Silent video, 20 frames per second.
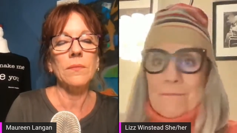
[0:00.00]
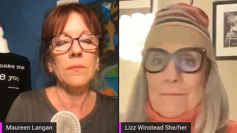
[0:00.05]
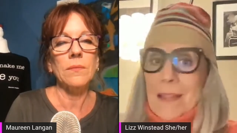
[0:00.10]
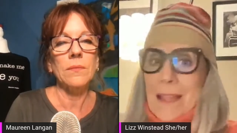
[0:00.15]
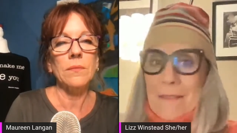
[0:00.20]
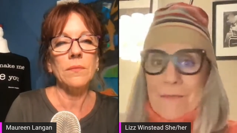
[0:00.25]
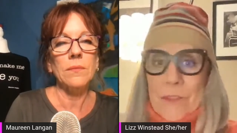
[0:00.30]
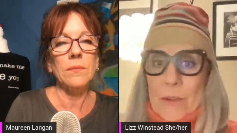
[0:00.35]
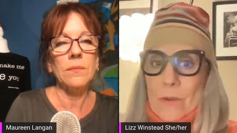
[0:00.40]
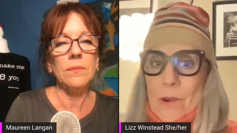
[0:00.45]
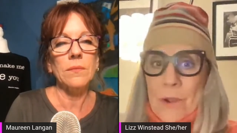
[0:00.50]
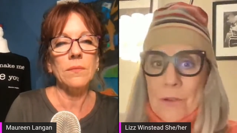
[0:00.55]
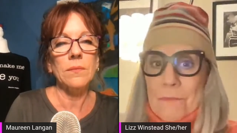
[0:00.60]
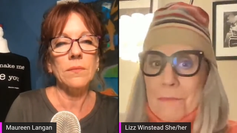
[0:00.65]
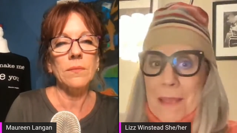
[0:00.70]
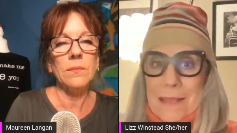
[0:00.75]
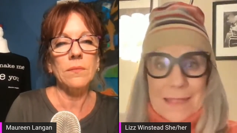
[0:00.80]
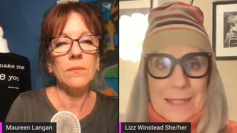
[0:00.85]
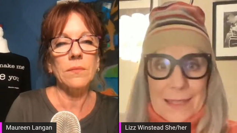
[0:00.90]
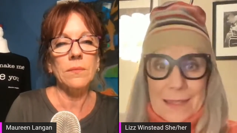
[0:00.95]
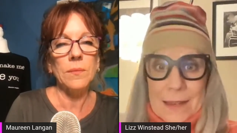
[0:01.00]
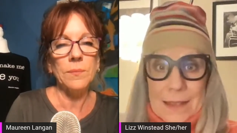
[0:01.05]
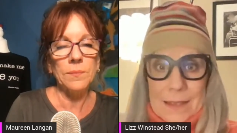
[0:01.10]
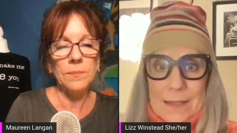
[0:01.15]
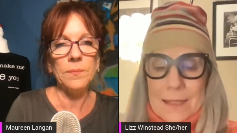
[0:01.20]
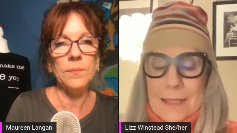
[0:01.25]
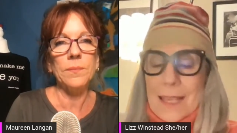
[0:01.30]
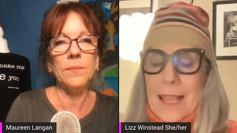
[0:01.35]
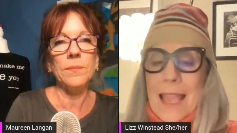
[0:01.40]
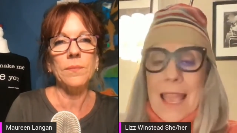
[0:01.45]
Speaker 1: have their own
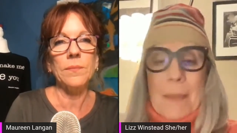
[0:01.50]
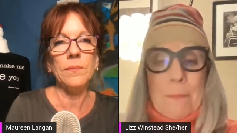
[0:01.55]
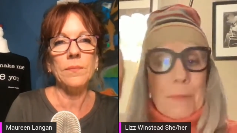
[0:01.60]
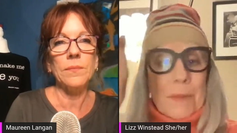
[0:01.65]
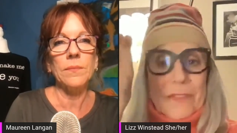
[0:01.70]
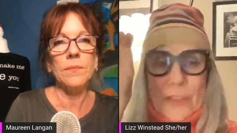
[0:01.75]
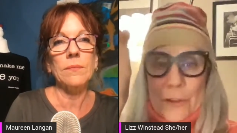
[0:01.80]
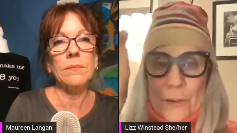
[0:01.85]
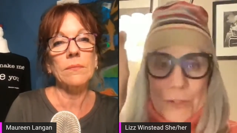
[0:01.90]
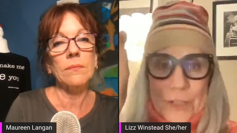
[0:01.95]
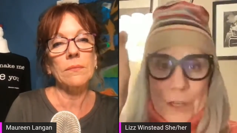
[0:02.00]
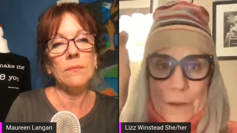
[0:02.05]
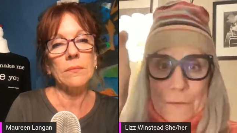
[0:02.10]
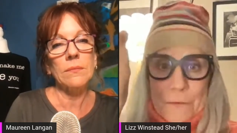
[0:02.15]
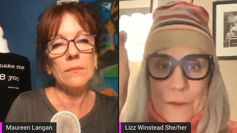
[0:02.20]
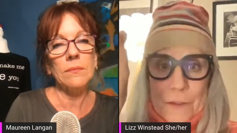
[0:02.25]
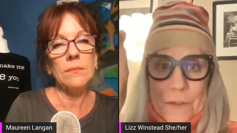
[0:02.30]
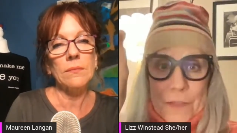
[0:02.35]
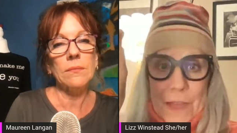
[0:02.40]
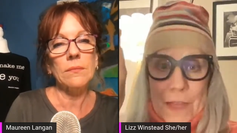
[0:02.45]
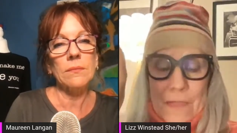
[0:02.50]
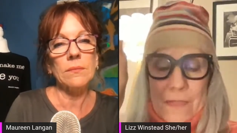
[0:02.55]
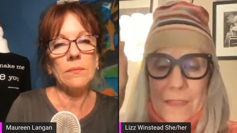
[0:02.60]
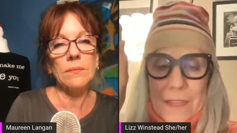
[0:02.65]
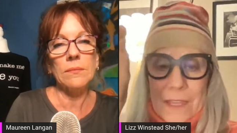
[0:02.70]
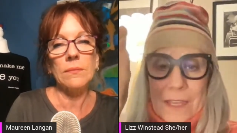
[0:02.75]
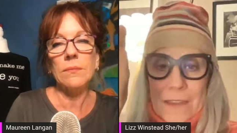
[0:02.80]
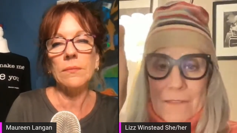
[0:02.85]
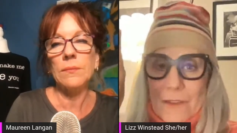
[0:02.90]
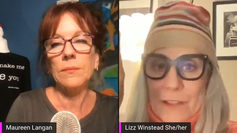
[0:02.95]
messiness, but they're different than
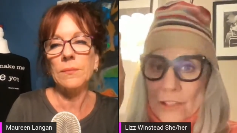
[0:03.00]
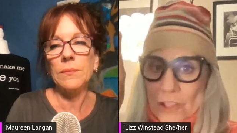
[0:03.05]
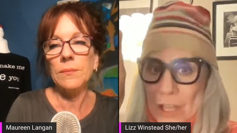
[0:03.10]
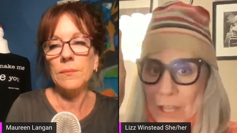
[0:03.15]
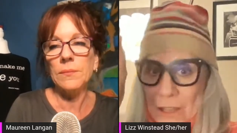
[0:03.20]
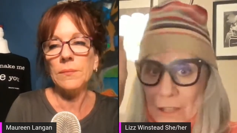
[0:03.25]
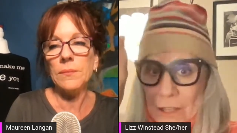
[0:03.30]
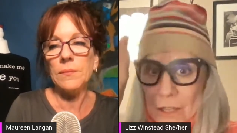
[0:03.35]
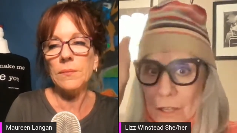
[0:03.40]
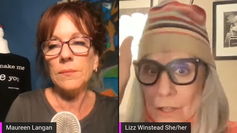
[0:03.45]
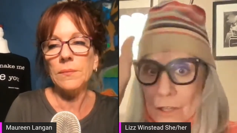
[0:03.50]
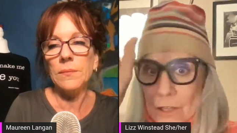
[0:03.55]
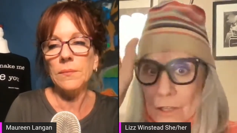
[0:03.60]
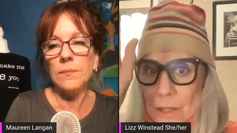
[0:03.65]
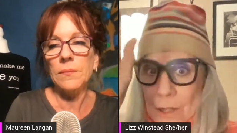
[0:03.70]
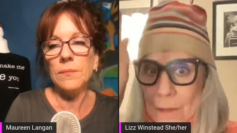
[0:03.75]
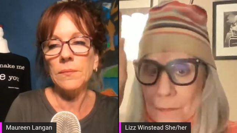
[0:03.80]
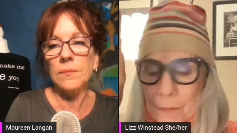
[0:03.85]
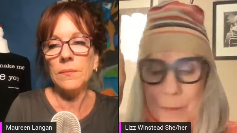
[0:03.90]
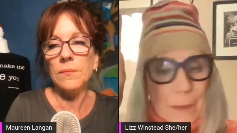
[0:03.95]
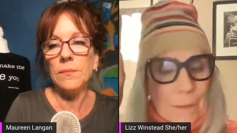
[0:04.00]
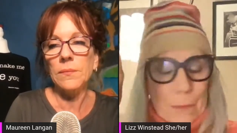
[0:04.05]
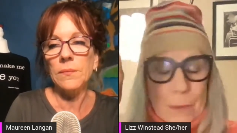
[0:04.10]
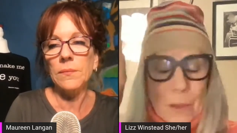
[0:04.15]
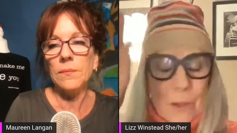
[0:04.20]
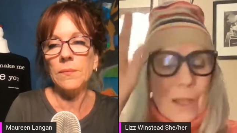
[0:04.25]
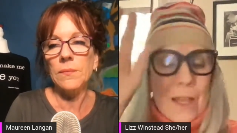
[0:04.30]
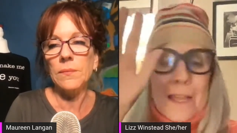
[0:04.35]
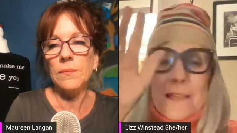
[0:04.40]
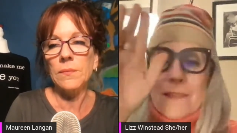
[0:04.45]
the evangelical uh,
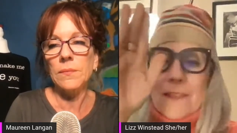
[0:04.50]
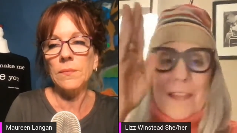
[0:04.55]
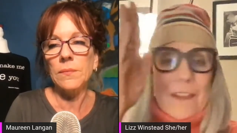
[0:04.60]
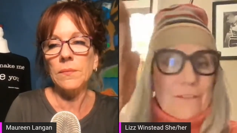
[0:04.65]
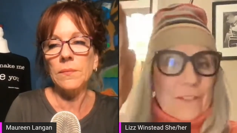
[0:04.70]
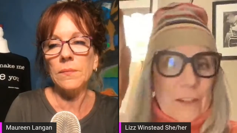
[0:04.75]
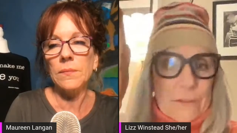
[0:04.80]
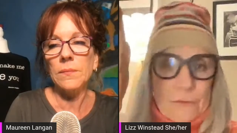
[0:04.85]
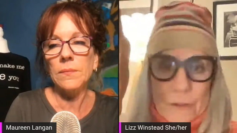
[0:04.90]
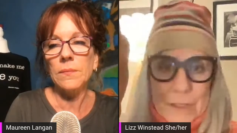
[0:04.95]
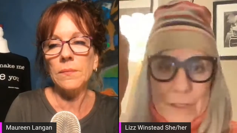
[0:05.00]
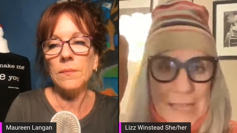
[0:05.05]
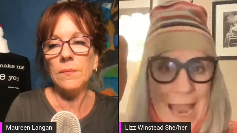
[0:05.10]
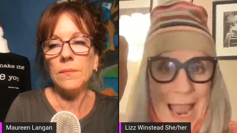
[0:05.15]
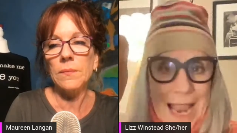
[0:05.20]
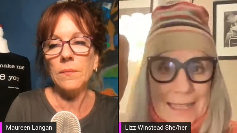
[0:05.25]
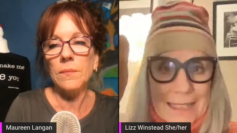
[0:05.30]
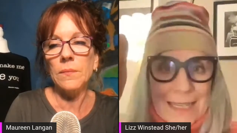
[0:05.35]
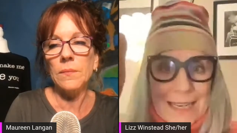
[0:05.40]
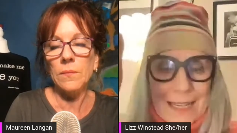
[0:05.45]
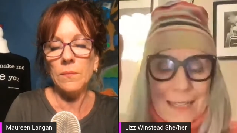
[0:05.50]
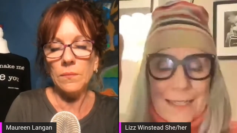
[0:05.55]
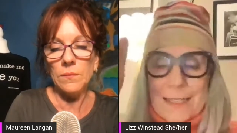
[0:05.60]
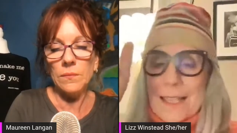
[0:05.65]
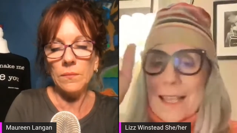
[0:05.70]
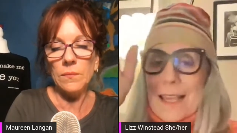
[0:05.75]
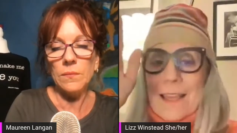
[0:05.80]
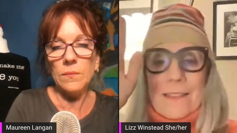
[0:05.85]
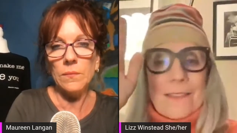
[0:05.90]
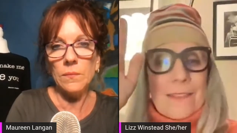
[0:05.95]
people. They have different tactics.
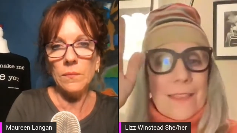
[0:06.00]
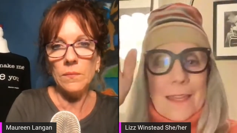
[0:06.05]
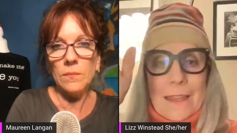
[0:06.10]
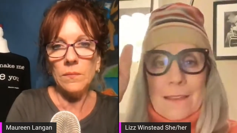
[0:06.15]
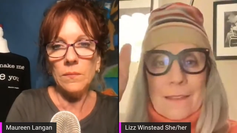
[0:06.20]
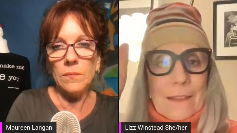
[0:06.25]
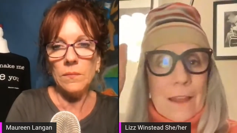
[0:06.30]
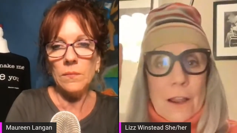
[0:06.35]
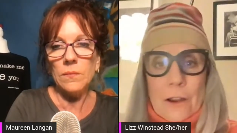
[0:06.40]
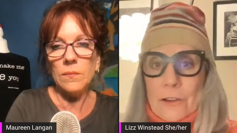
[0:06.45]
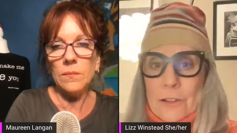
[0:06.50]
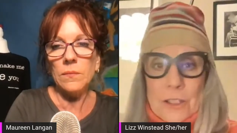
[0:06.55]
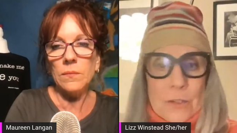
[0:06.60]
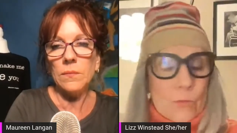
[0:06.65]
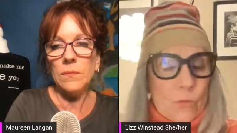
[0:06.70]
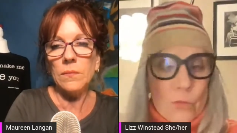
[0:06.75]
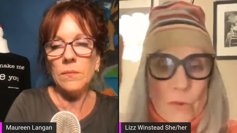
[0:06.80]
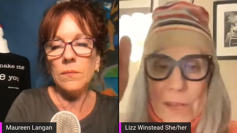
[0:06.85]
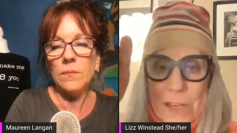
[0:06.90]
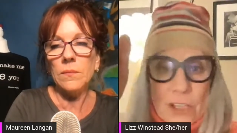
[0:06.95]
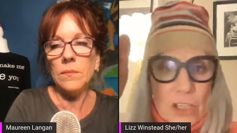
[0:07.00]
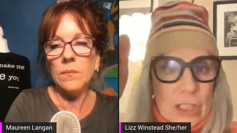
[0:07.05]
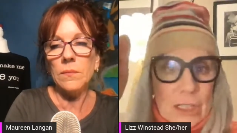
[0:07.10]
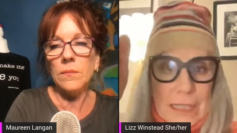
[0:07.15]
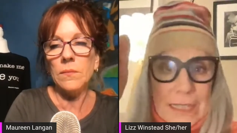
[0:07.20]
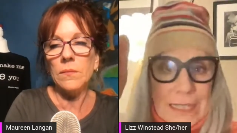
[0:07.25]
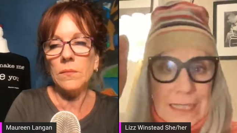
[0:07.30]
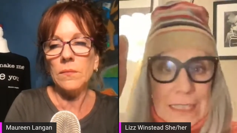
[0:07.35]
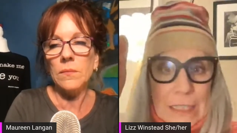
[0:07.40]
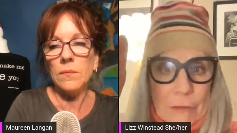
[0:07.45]
They are
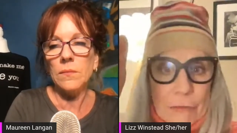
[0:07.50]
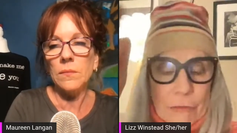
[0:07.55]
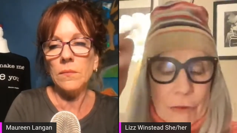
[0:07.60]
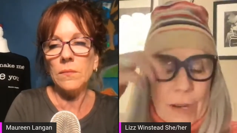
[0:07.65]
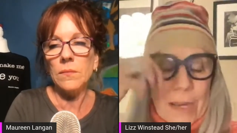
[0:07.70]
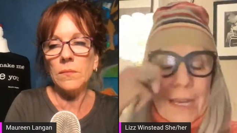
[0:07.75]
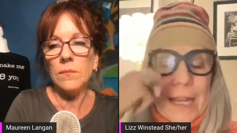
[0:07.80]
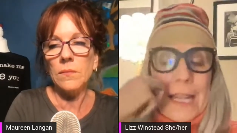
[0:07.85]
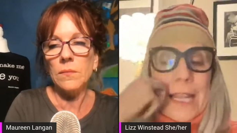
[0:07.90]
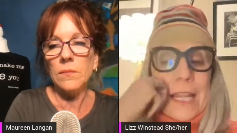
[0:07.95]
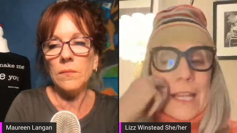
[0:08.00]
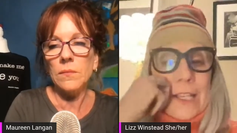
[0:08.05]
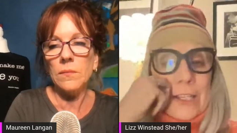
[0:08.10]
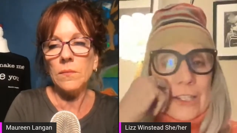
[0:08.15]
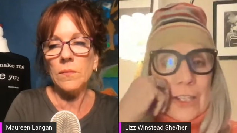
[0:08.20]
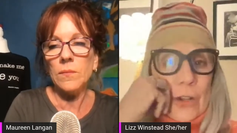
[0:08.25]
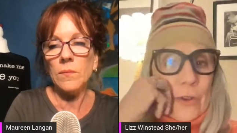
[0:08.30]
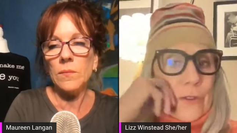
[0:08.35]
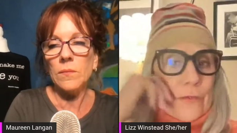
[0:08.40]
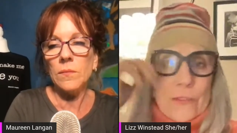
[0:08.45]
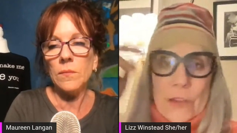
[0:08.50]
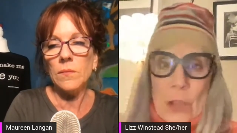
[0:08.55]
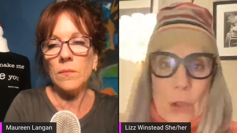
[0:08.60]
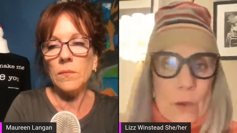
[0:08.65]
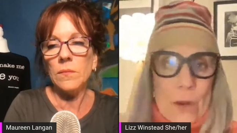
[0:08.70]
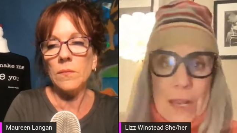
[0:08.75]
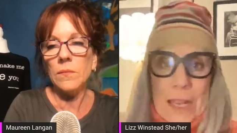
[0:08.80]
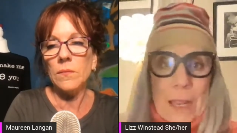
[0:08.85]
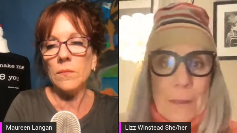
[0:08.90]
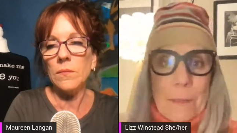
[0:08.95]
regionally different. So if you go
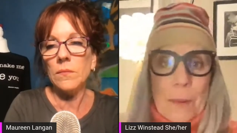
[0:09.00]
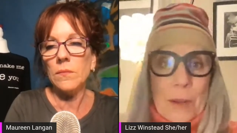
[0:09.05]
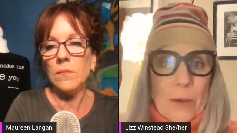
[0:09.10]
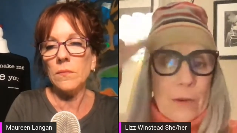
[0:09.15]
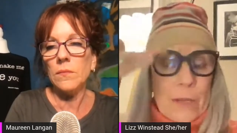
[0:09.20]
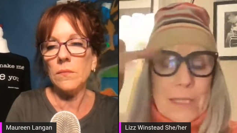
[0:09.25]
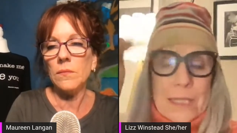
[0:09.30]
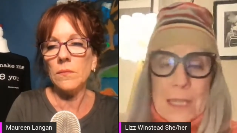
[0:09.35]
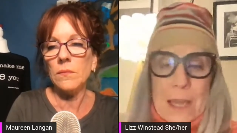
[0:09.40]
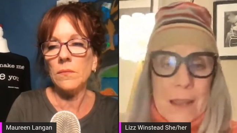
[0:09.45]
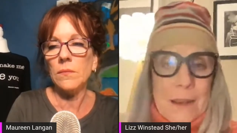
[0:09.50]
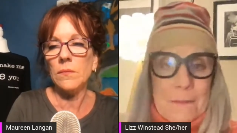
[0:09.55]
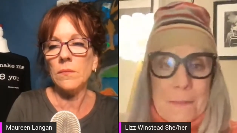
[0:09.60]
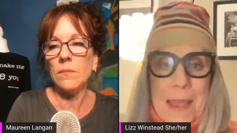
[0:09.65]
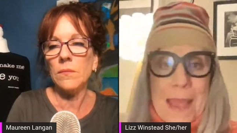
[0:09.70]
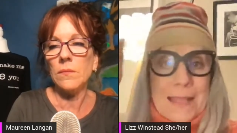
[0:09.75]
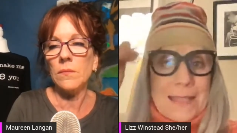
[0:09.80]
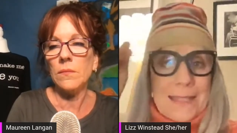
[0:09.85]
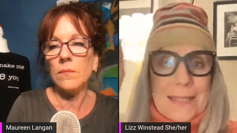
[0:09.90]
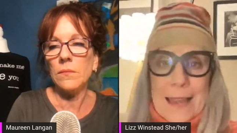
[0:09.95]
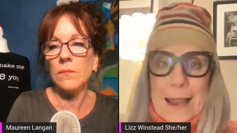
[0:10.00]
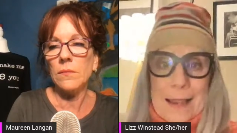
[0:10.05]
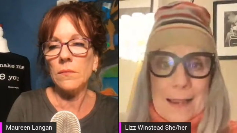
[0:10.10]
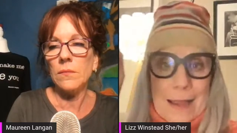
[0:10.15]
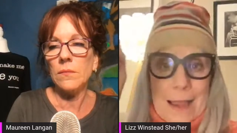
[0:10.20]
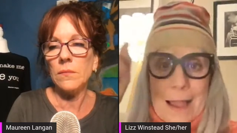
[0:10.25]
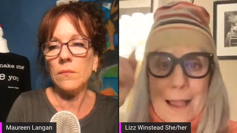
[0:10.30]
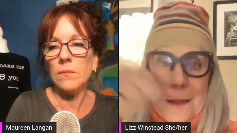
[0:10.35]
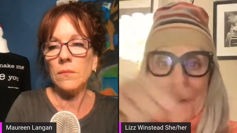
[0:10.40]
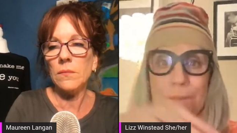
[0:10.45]
to
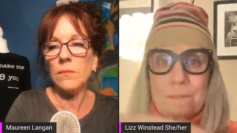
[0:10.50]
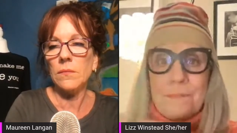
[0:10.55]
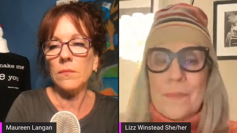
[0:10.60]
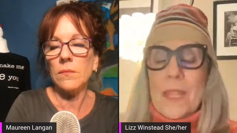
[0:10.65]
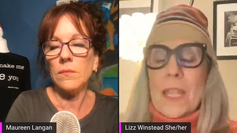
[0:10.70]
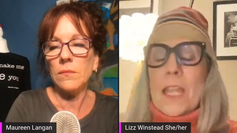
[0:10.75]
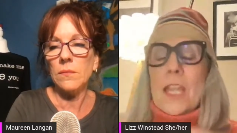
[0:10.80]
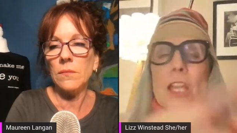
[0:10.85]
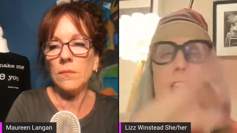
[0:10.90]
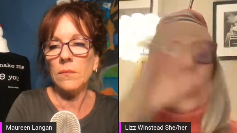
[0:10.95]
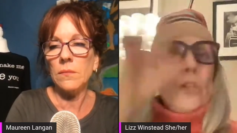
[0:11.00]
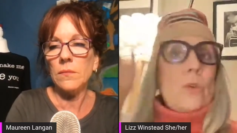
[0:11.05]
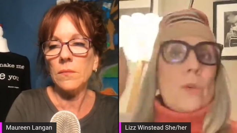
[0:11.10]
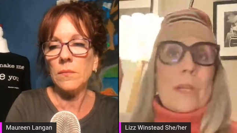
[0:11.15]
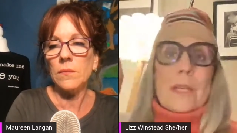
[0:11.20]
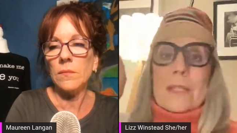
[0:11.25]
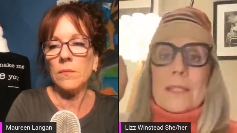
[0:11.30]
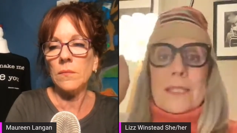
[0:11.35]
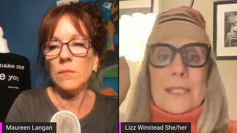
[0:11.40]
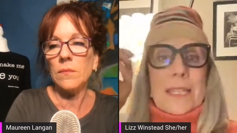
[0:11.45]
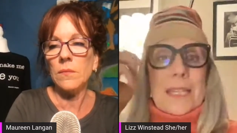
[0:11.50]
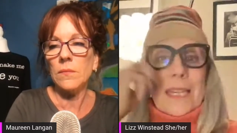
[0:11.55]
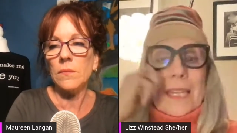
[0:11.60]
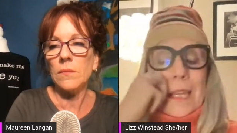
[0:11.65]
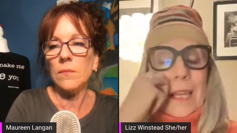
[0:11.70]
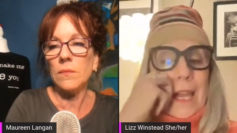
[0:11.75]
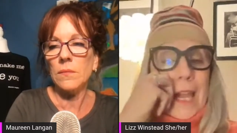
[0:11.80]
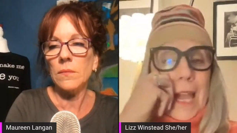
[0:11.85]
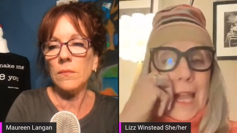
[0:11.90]
hypocritesunmasked.com, you can see